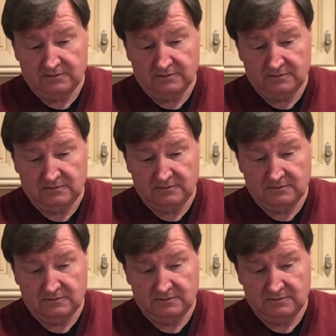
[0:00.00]

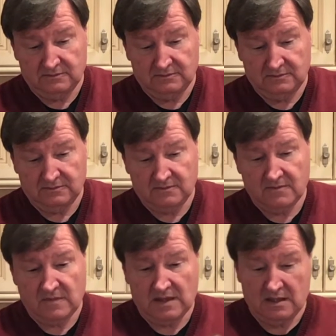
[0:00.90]

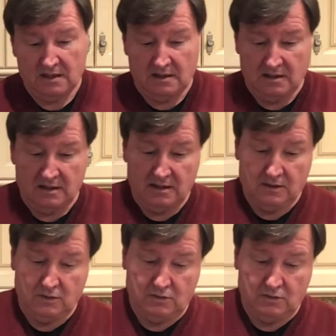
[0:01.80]
Nobody speaks.